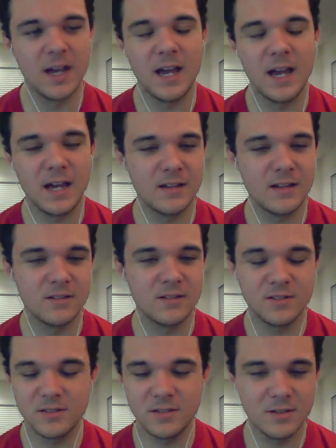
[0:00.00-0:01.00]
And,
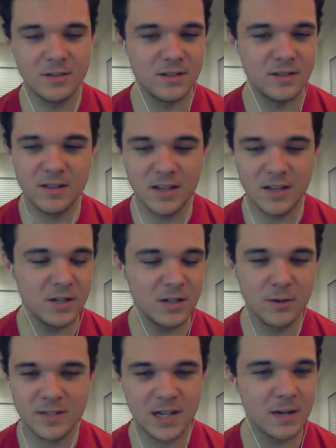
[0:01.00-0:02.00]

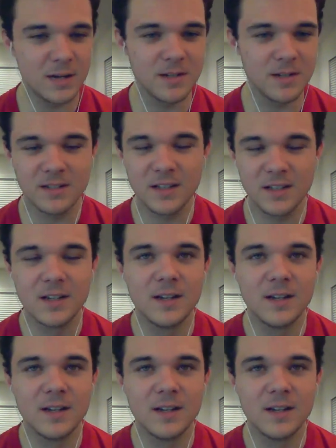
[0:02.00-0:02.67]
it's got to be